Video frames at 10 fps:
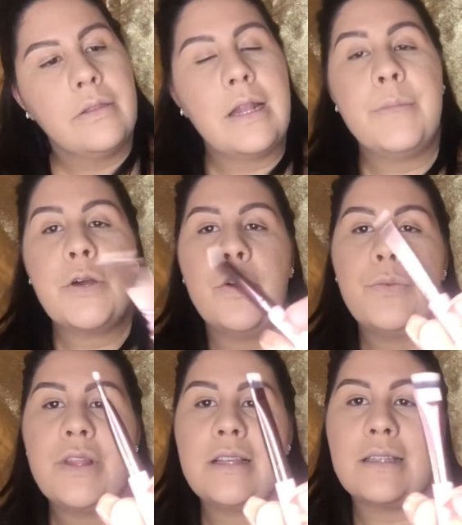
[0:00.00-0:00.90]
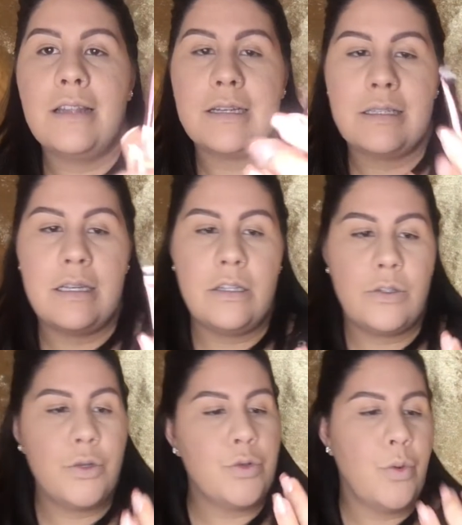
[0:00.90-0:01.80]
Then I'm going to go in with this
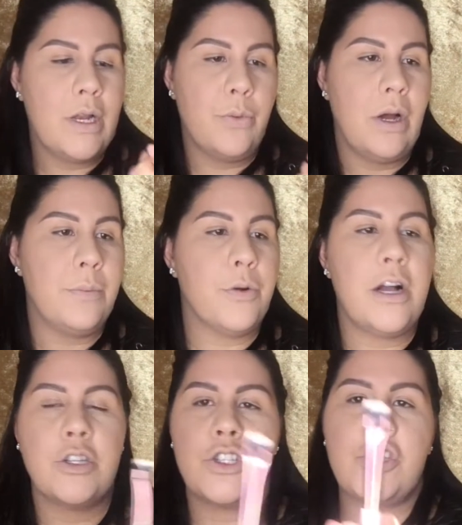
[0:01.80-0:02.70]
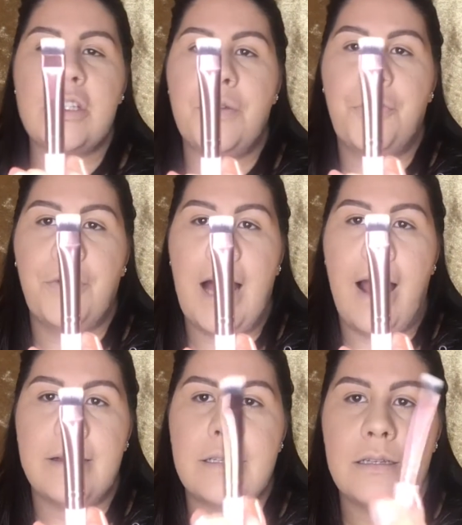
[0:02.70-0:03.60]
Luxie 221 brush. It's just a
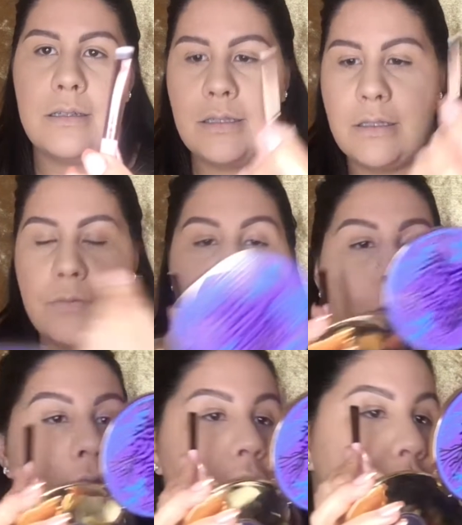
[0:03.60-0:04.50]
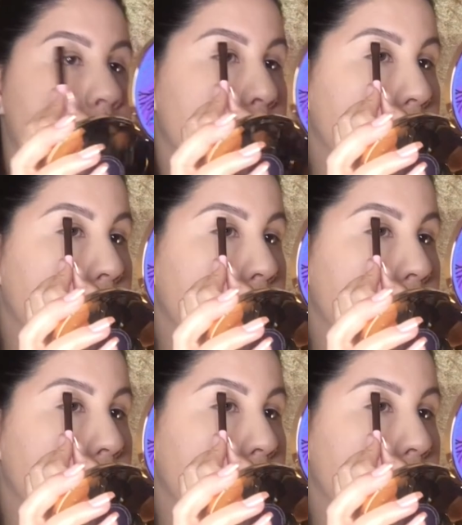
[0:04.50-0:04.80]
flat brush.